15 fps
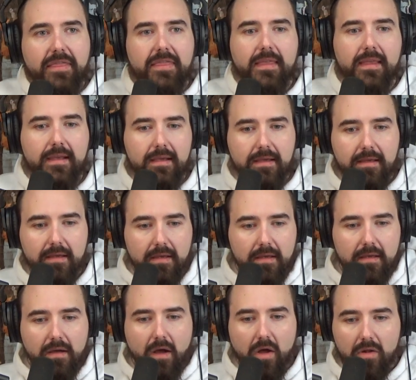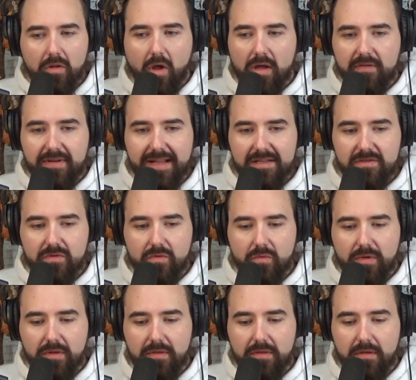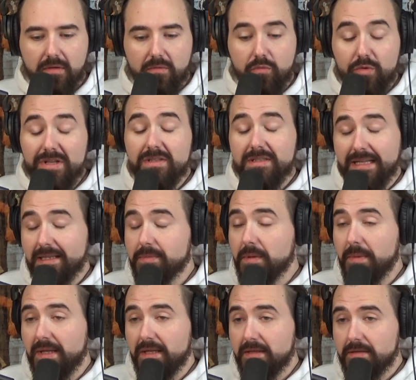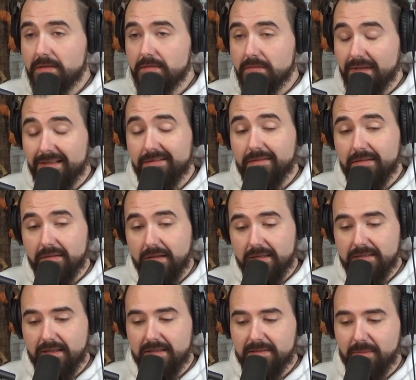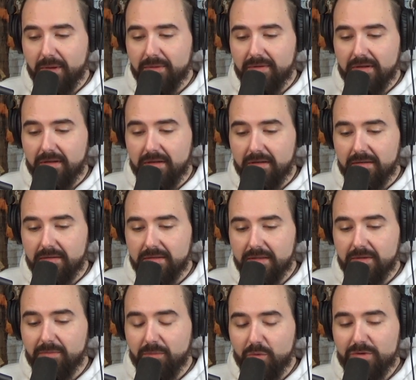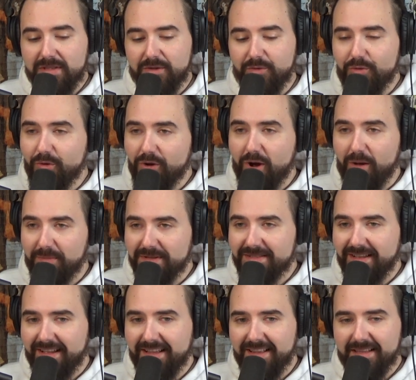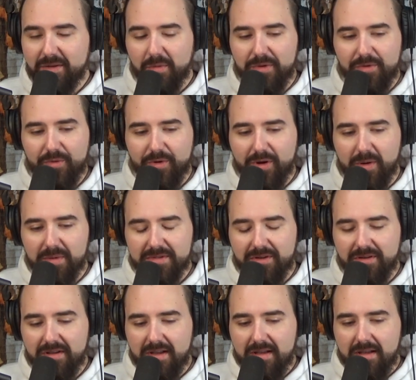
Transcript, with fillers: think a lot of it has to do with real stand-up comedians, and I say this about mostly New York comics. I like the way New York comics are.